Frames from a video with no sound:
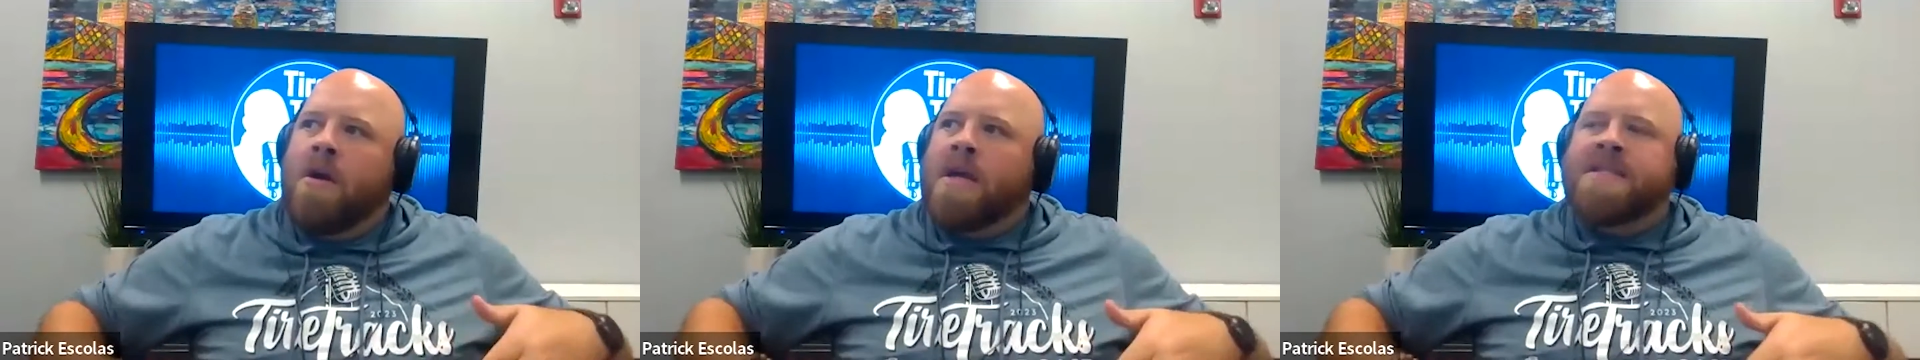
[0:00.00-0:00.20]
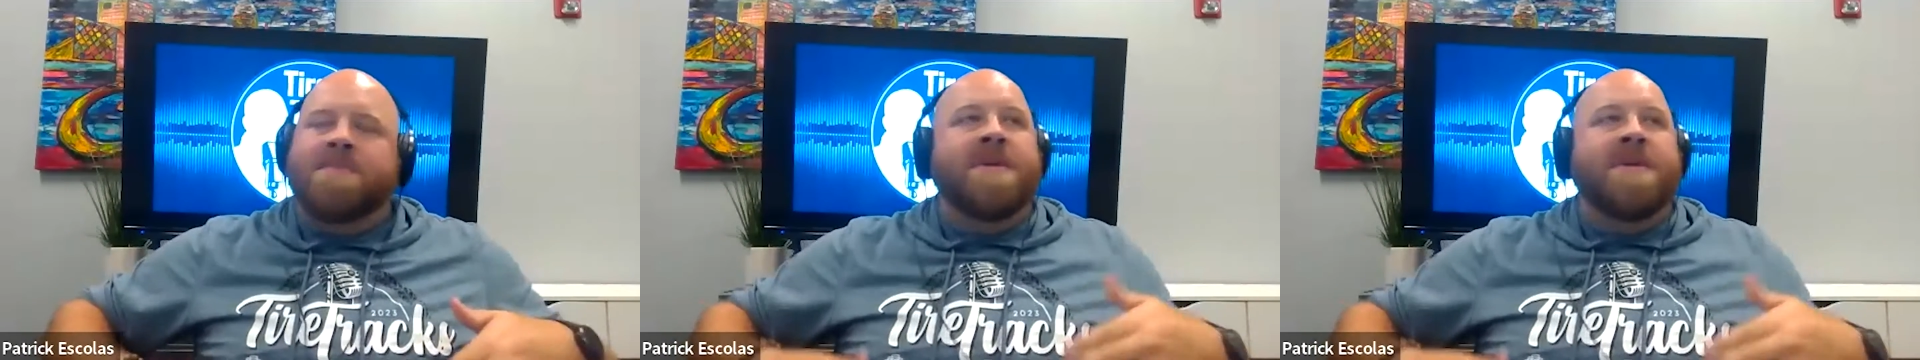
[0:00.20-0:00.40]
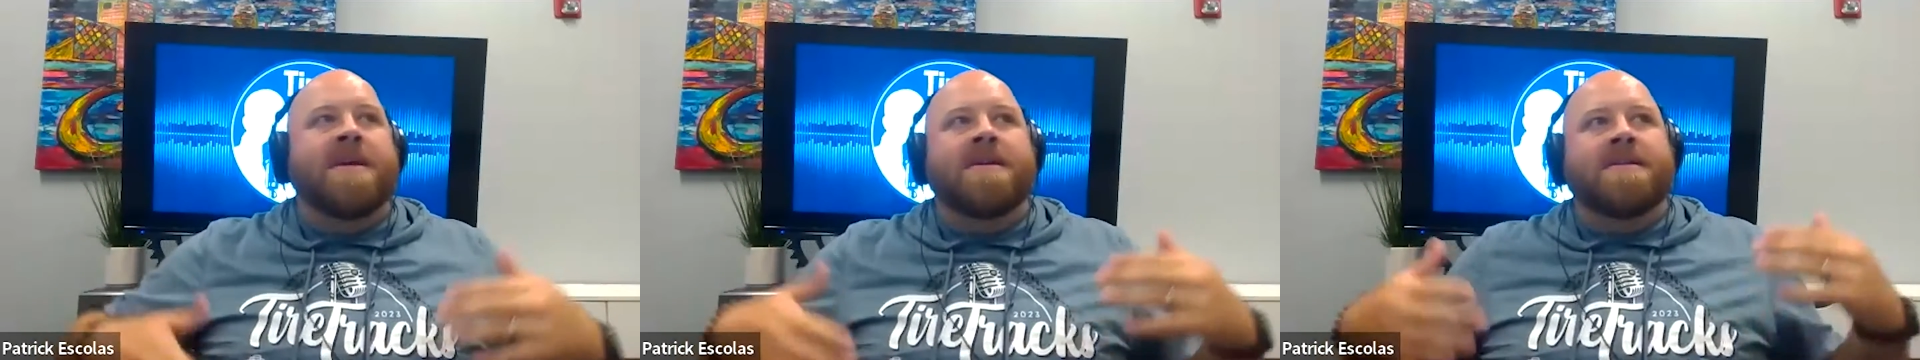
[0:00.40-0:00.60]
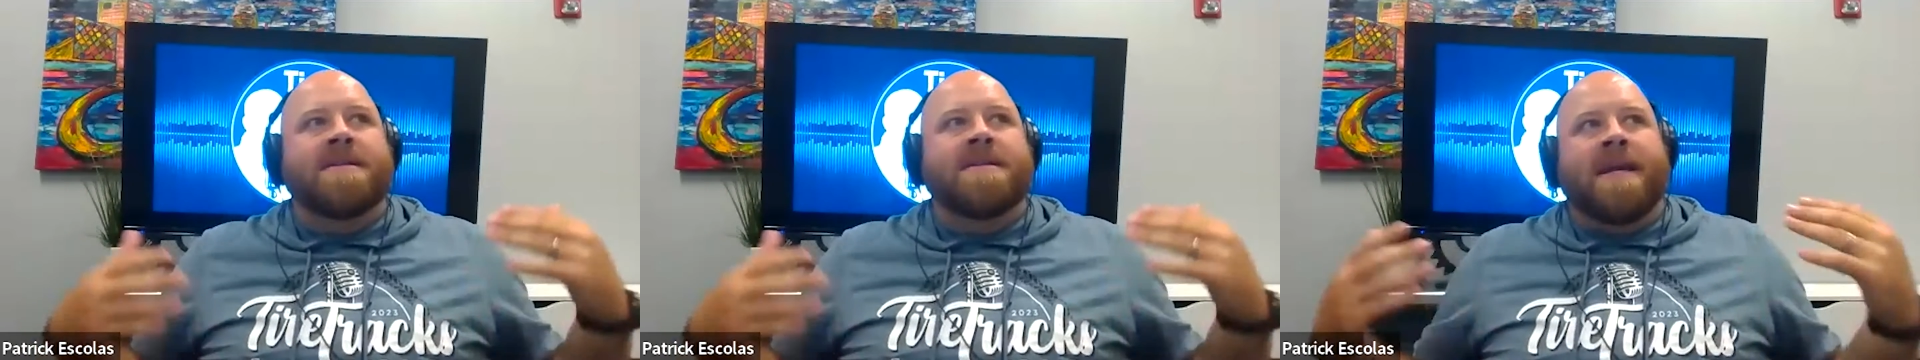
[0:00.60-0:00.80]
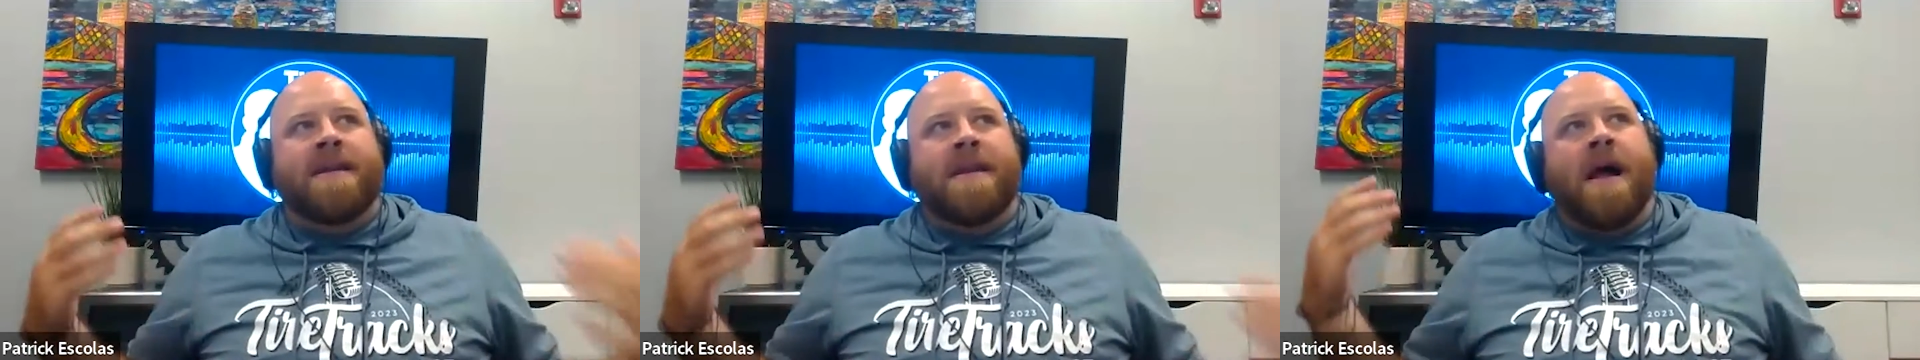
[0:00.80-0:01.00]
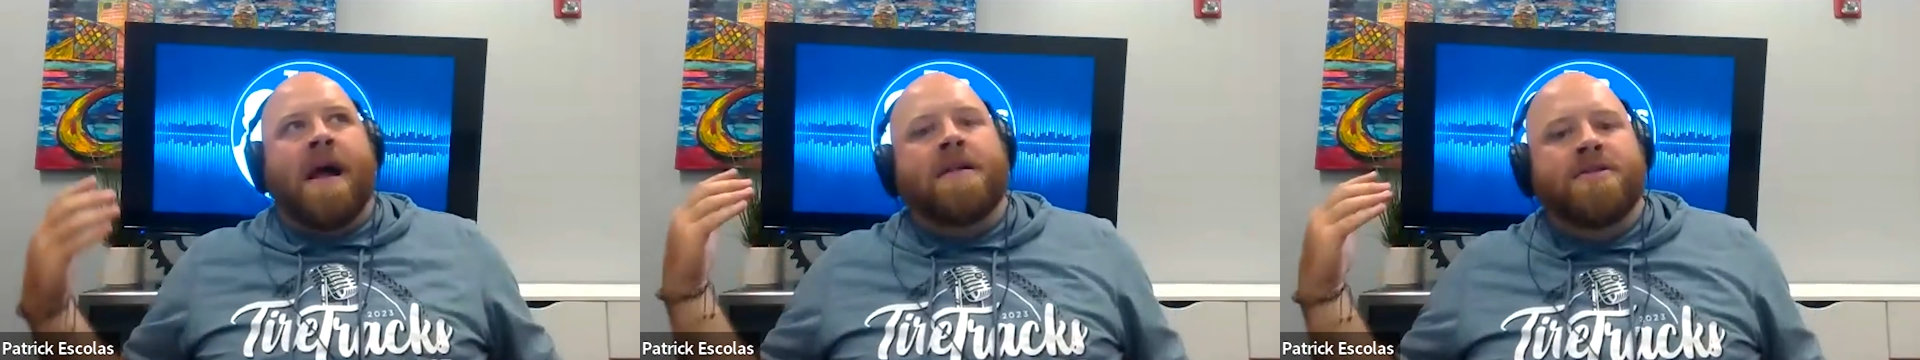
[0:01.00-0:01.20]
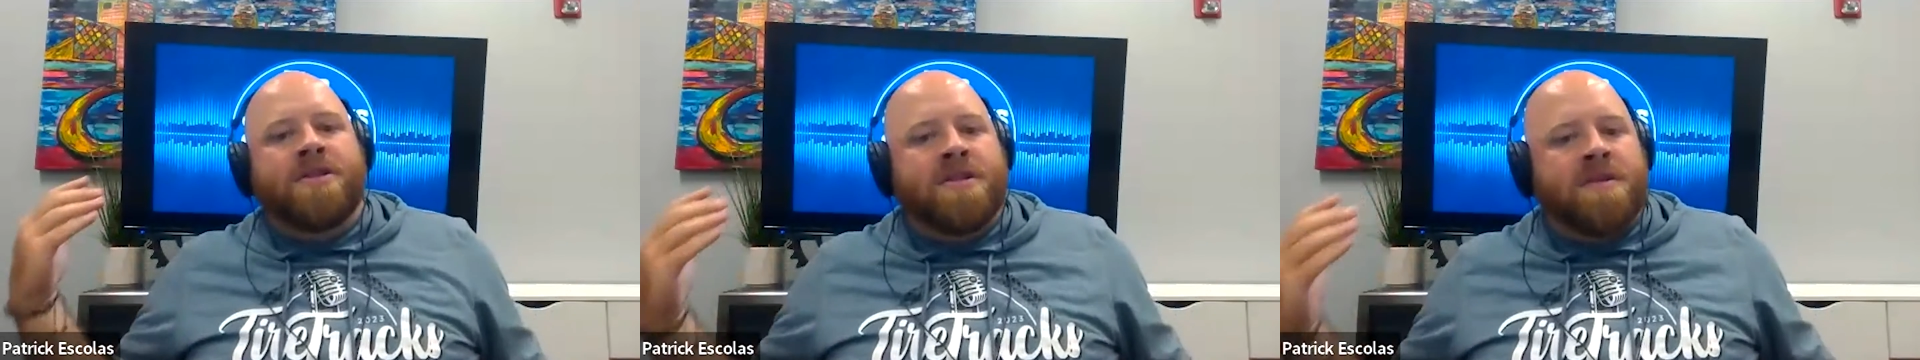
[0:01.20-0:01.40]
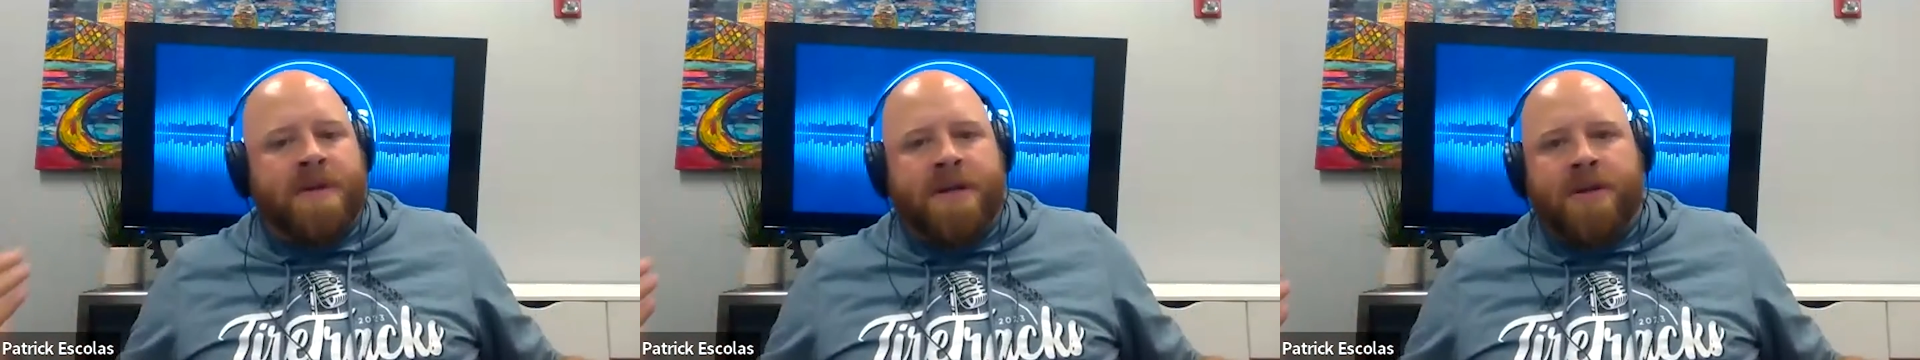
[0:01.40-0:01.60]
Is it because technology
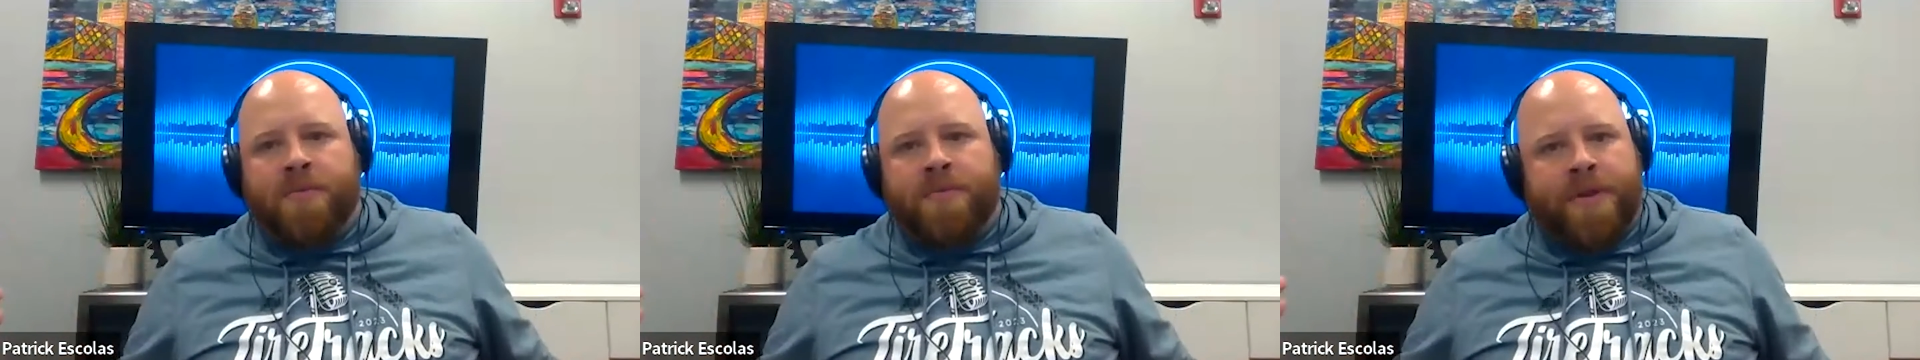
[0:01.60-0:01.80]
is a bigger